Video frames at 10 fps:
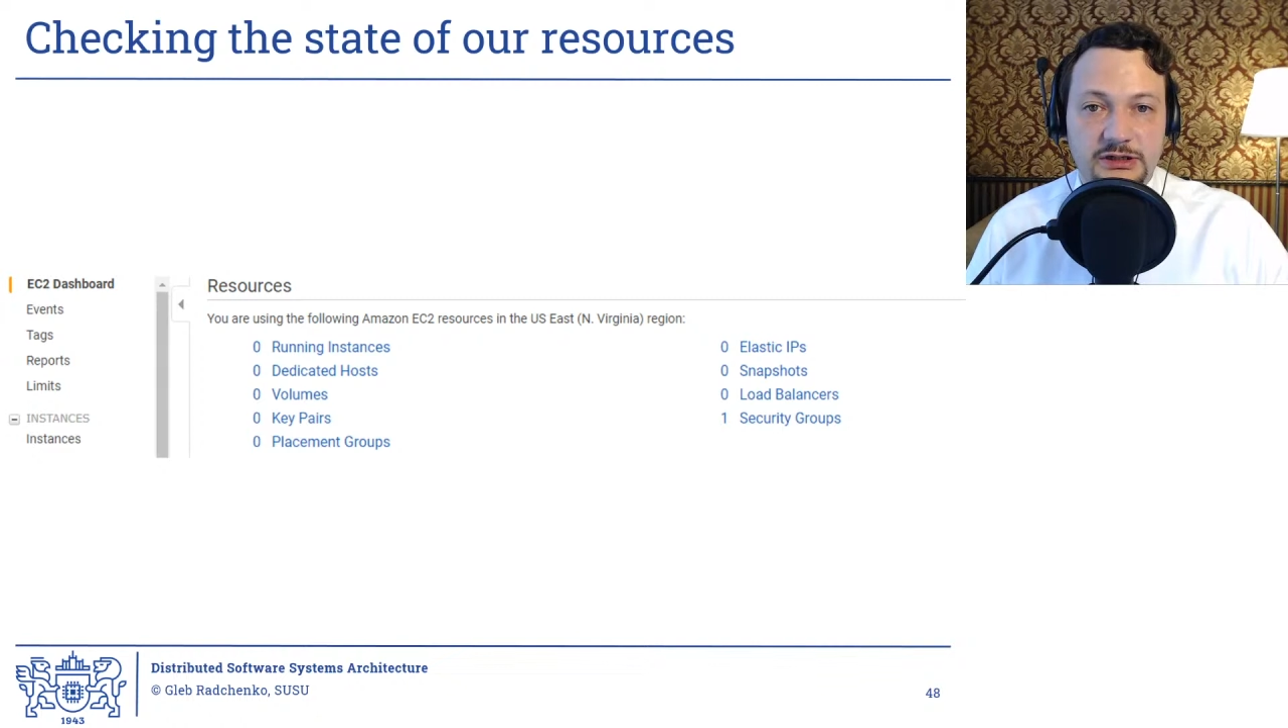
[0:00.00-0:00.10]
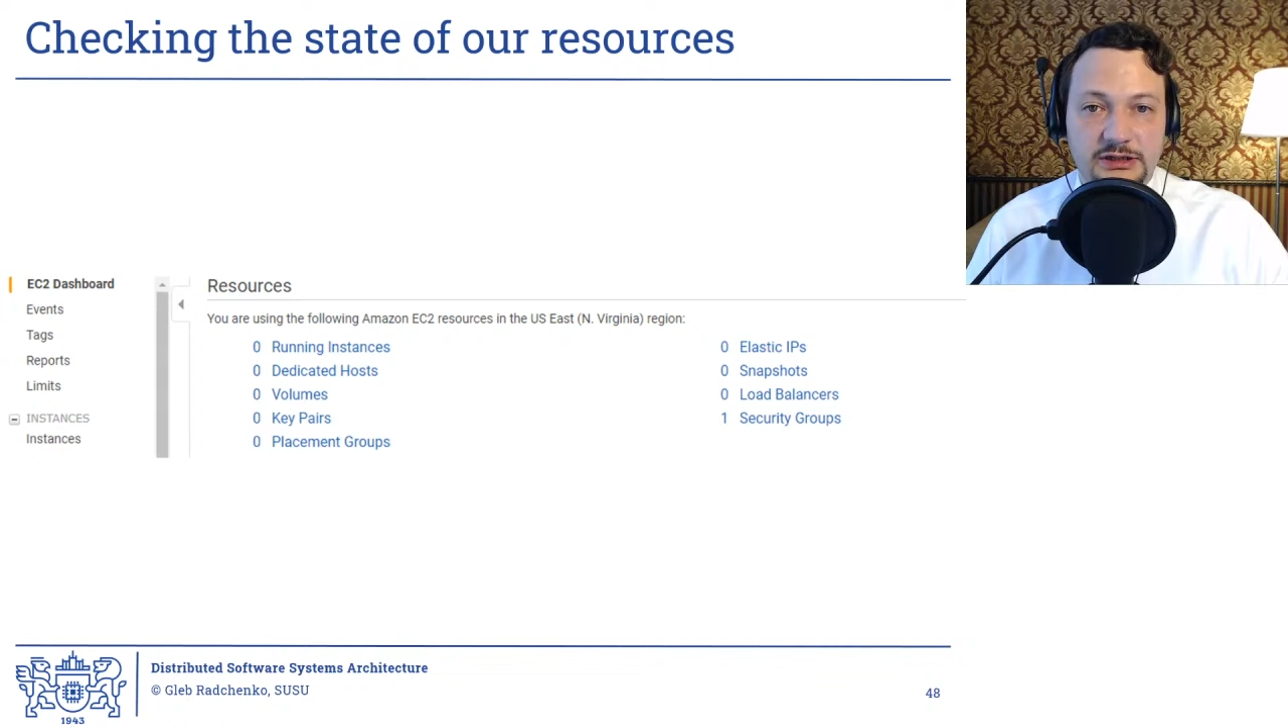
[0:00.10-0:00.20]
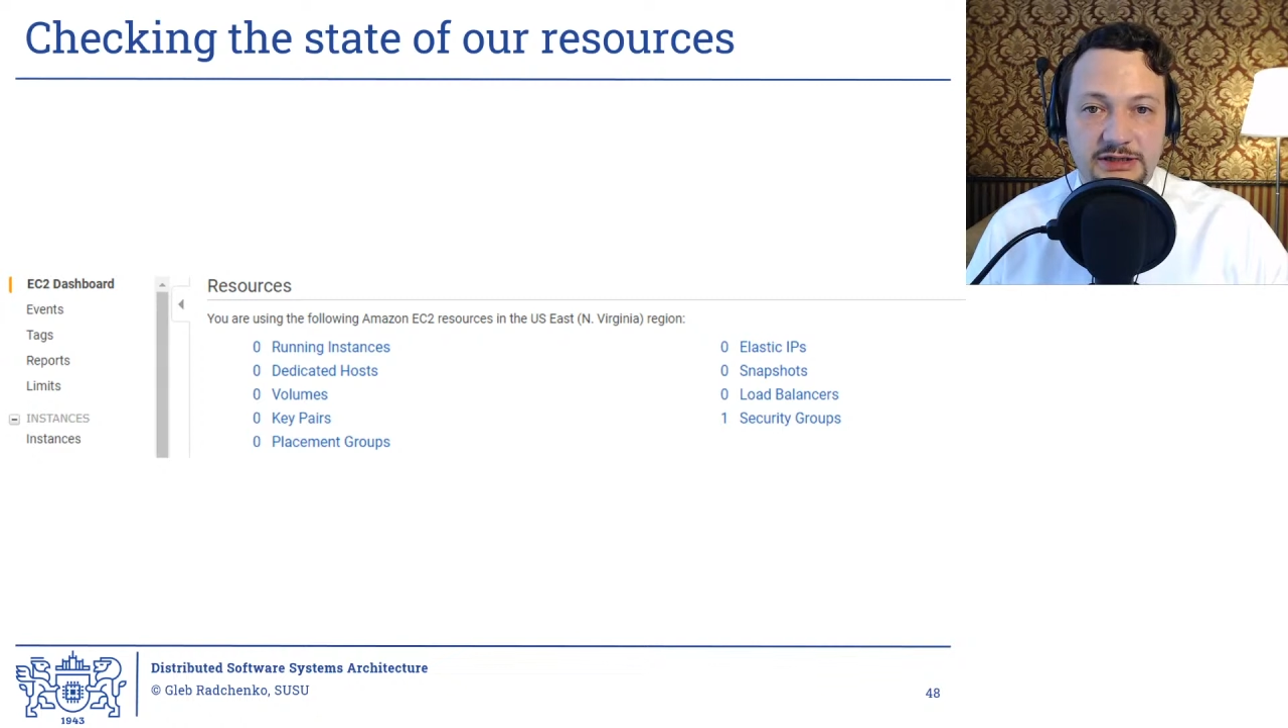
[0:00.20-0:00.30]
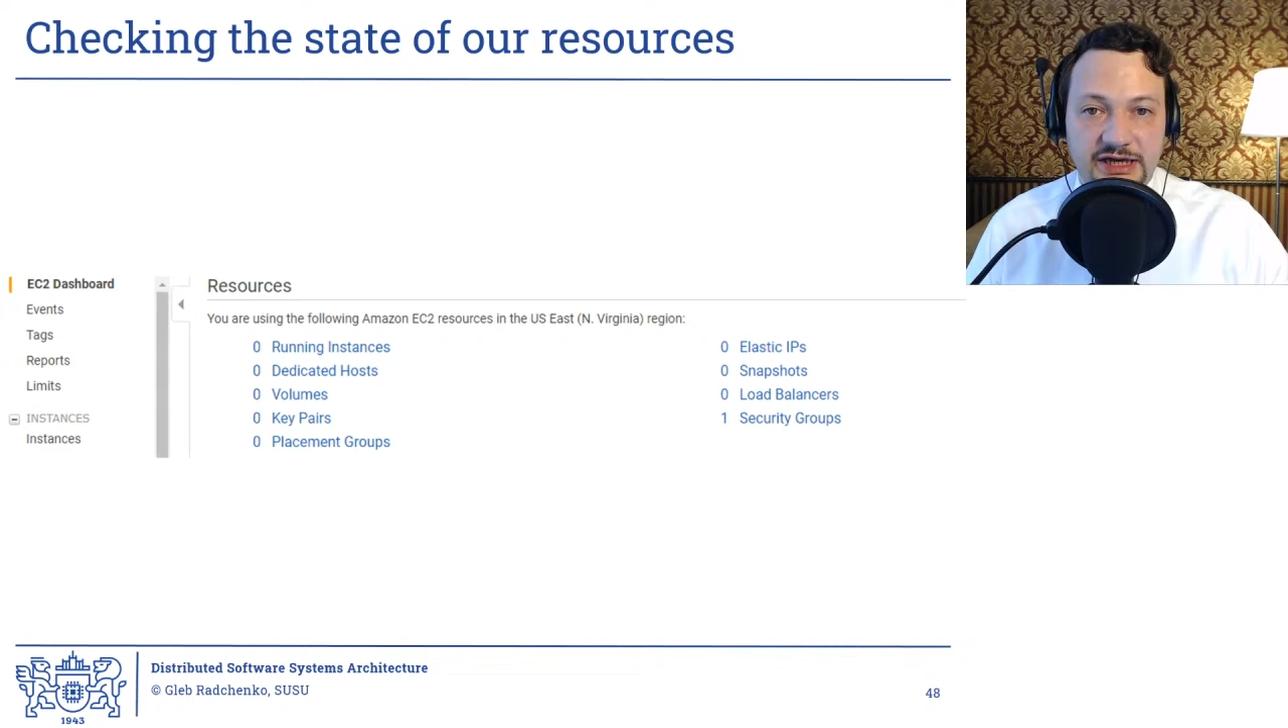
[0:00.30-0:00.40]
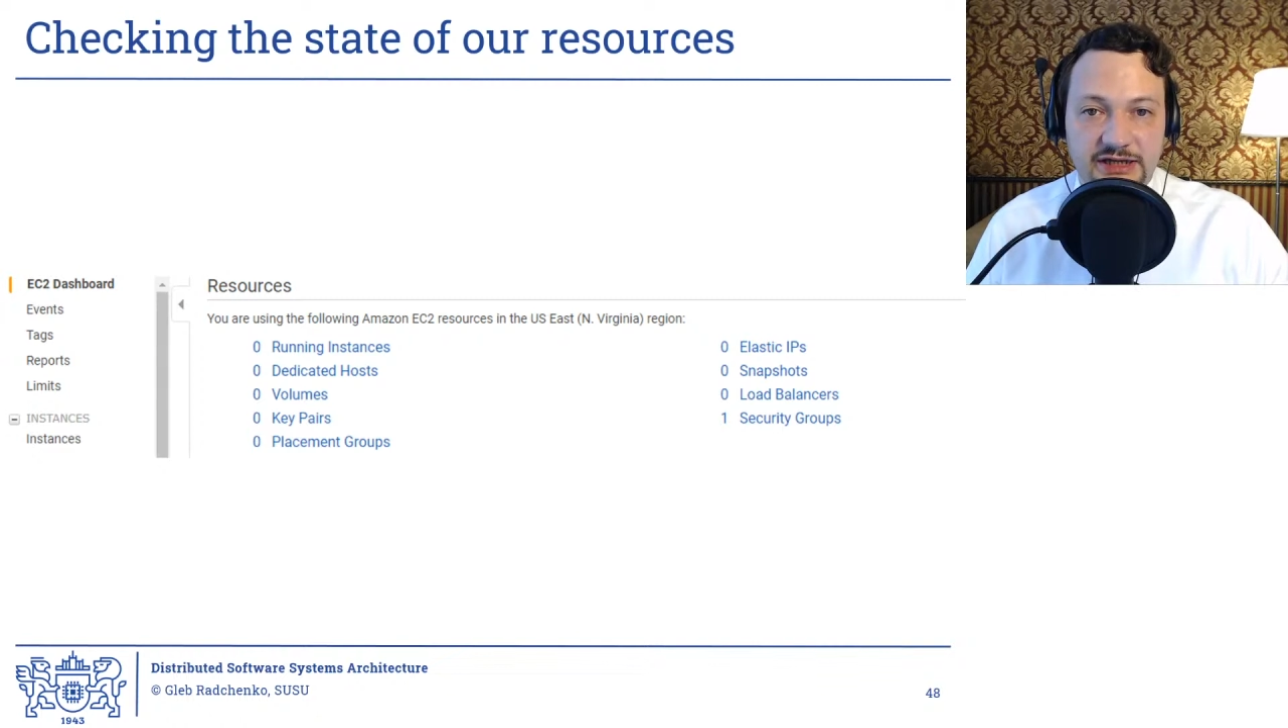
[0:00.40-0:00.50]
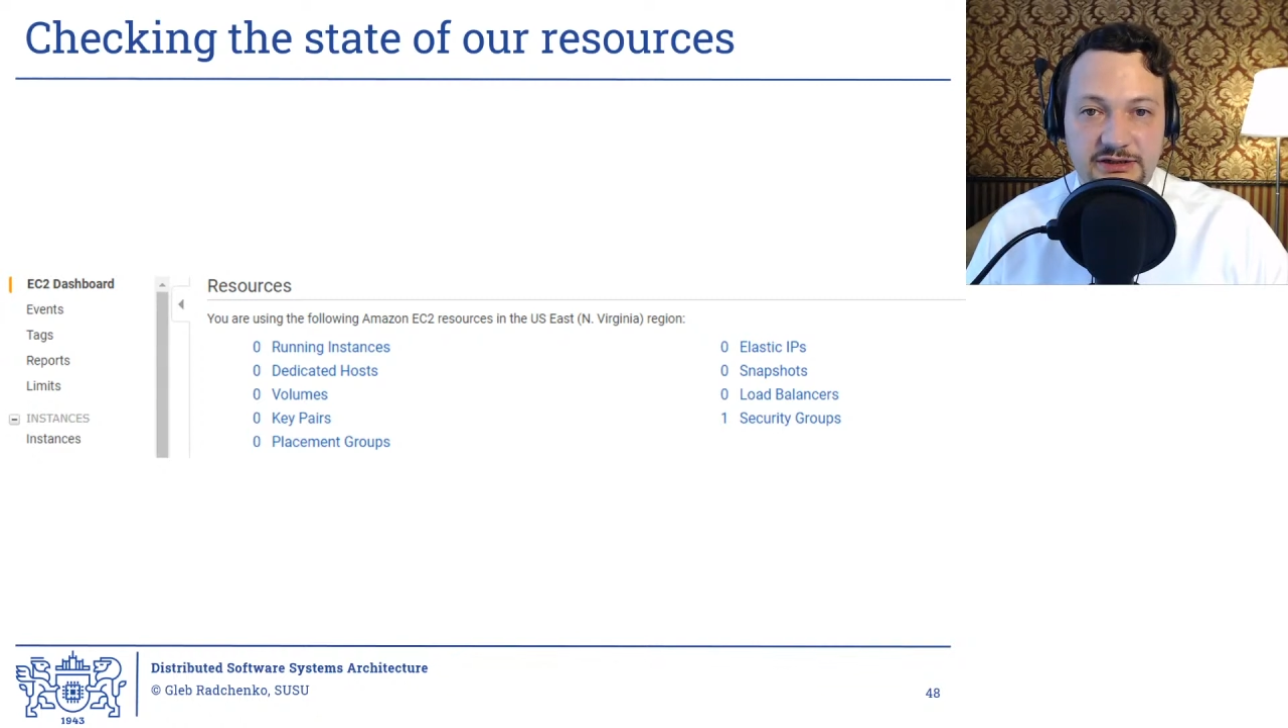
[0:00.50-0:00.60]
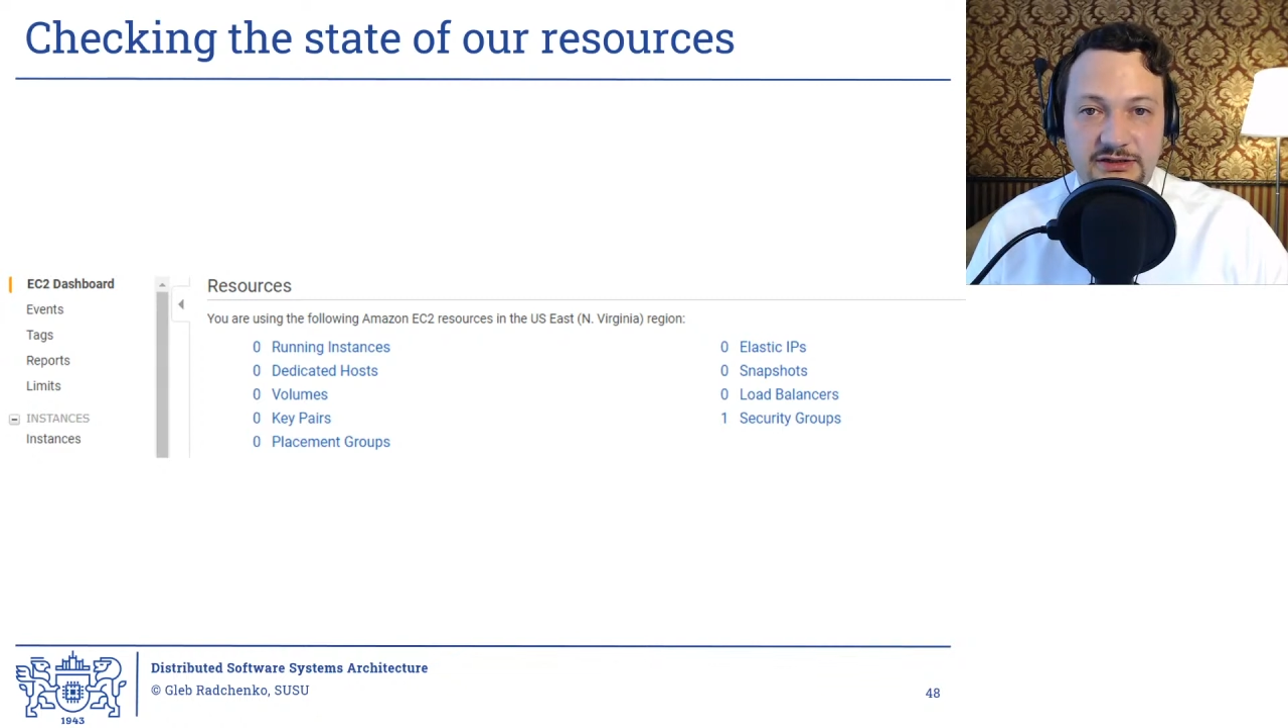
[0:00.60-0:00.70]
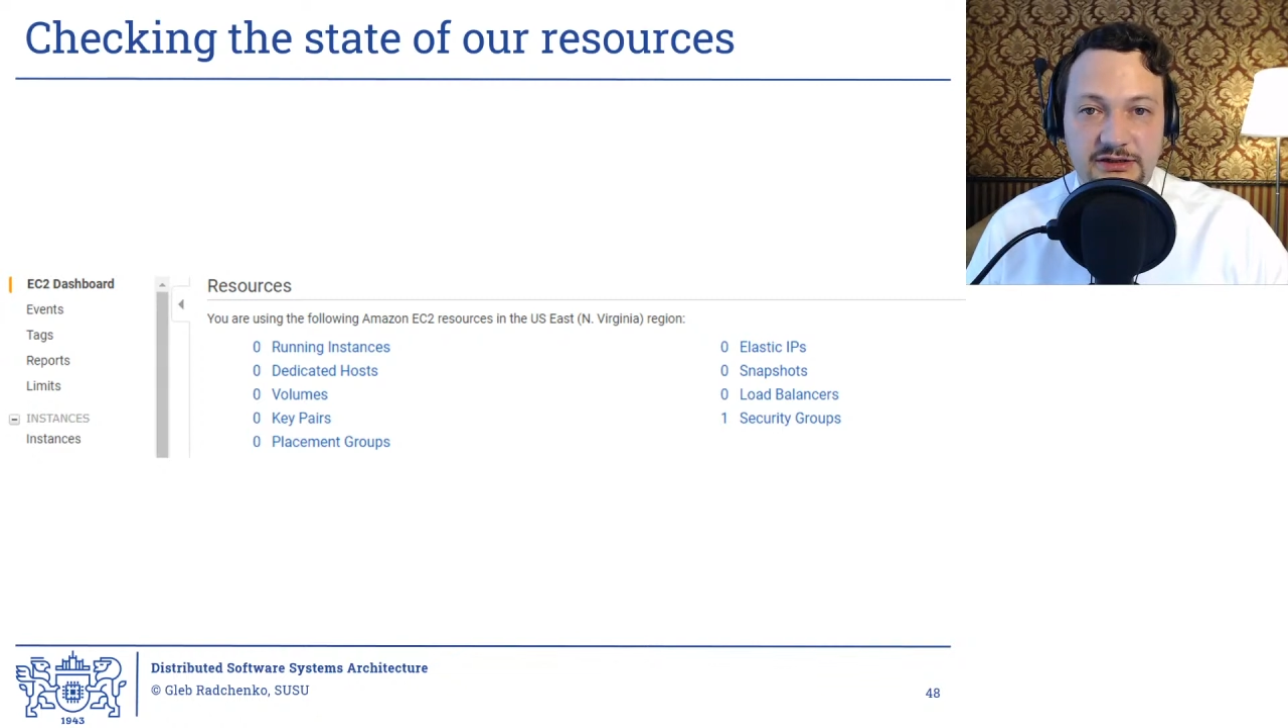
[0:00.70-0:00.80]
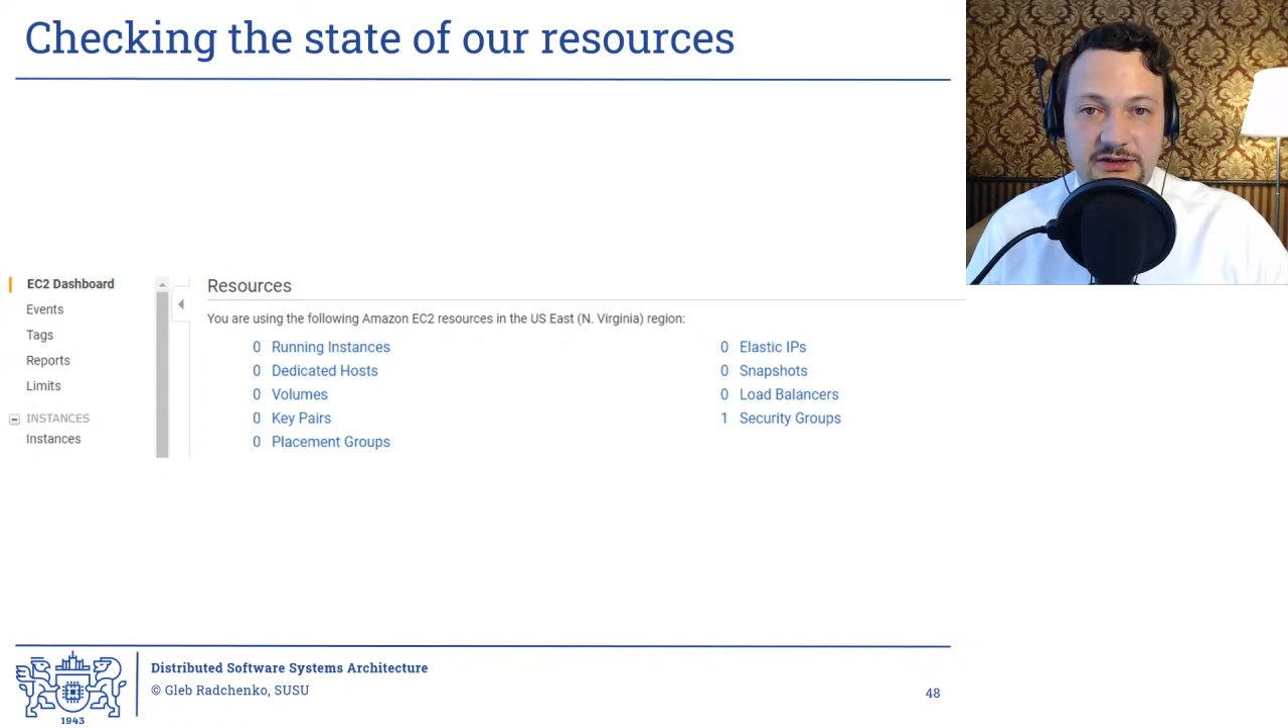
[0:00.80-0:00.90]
glad